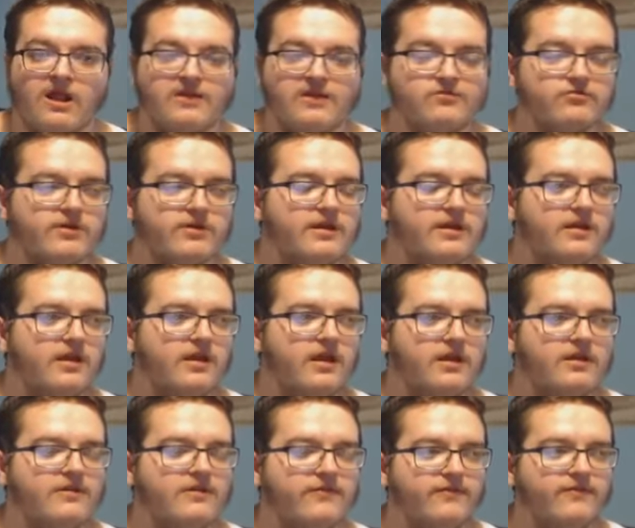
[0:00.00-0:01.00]
In real
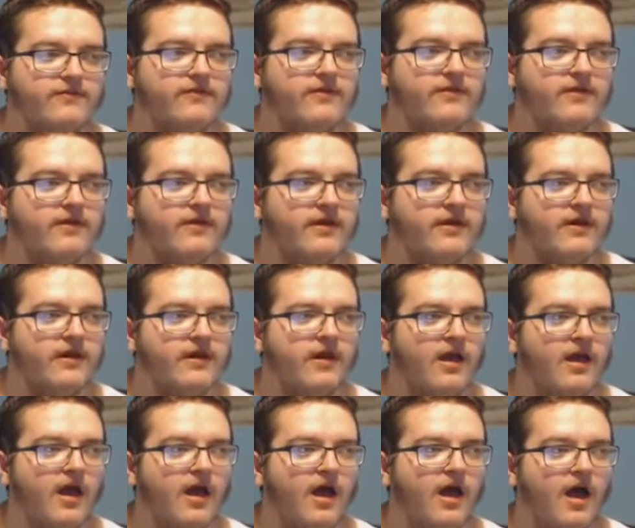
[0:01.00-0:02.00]
life,
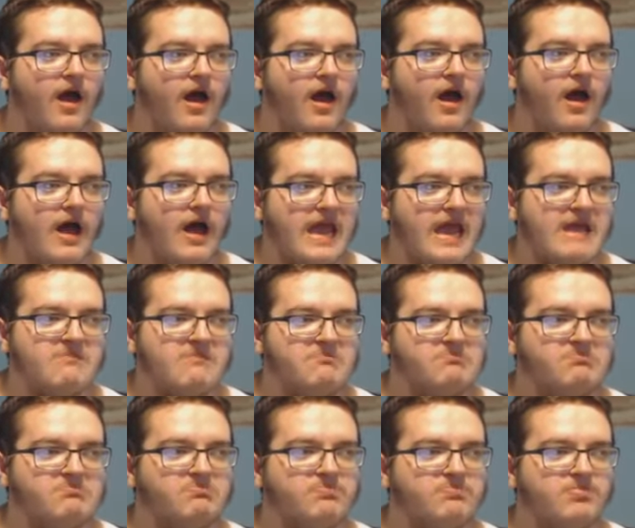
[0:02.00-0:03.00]

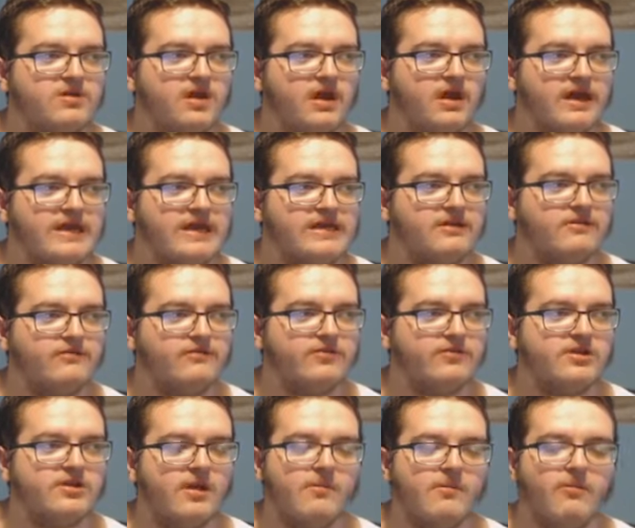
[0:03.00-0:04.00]
I'm kind of
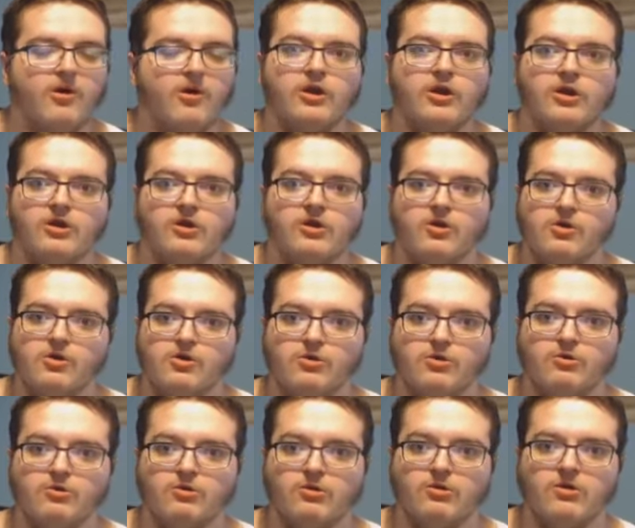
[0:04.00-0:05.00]
someone
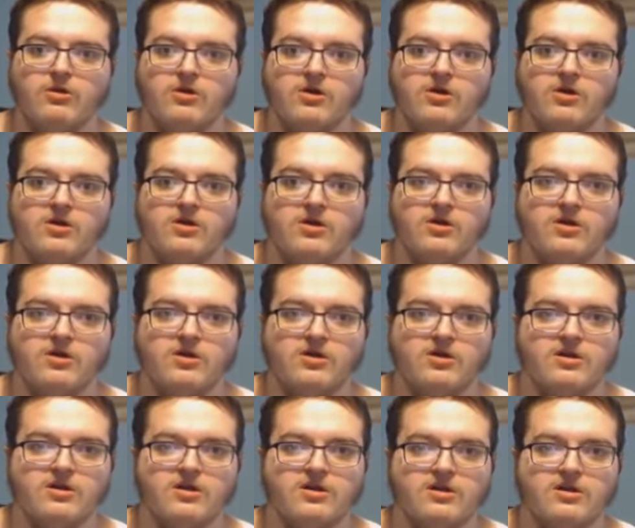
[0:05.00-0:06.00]
who
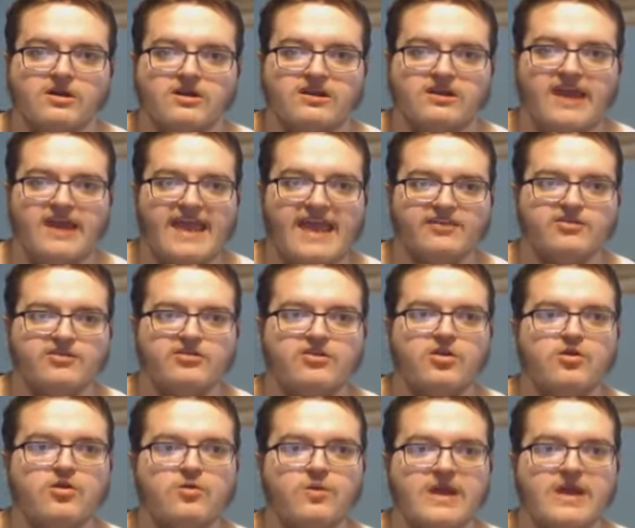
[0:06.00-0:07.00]
gets
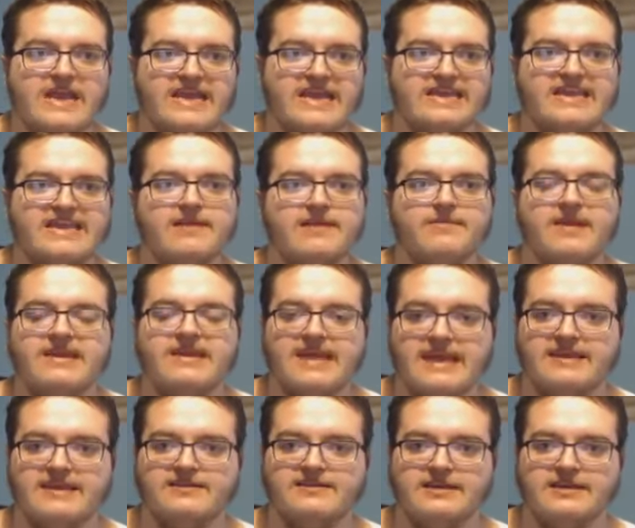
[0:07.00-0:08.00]
too
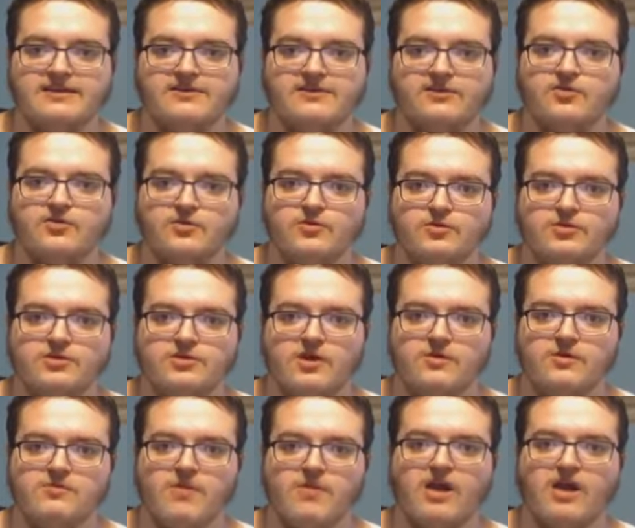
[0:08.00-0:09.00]
intimidated to
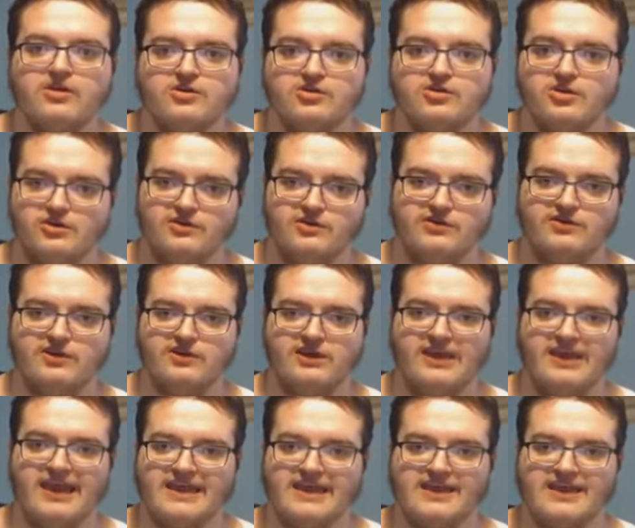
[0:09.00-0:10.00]
so much as,
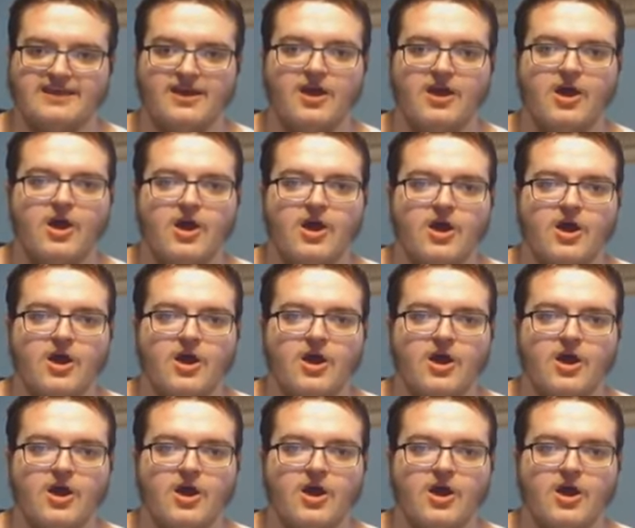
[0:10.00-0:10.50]
like,